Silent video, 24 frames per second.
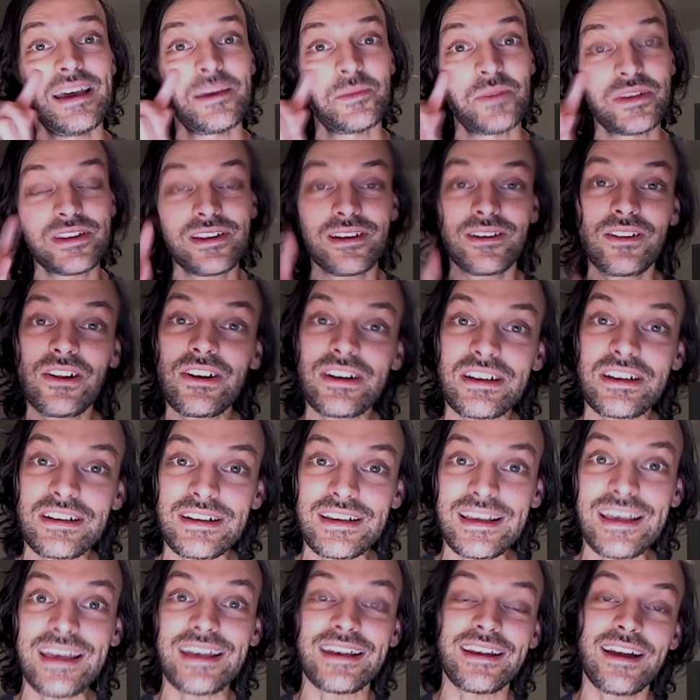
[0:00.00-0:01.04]
but they're looking to
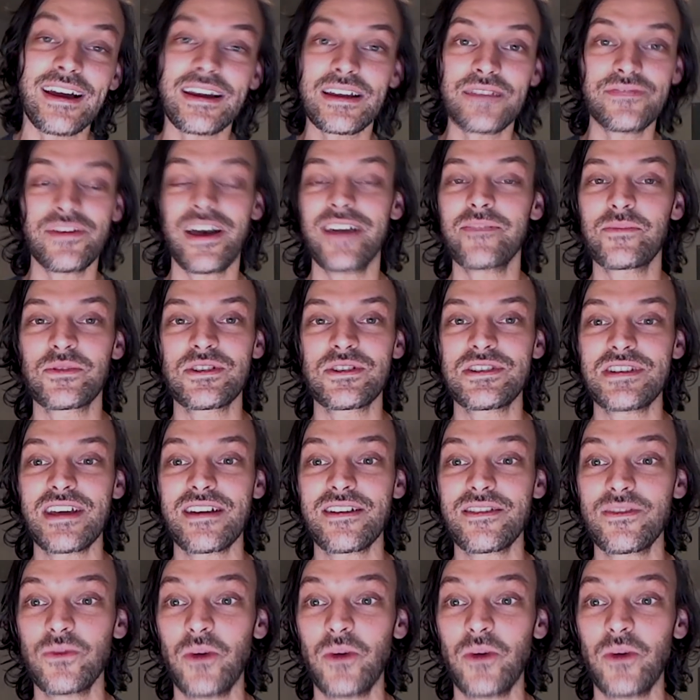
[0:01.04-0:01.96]
get 95% of the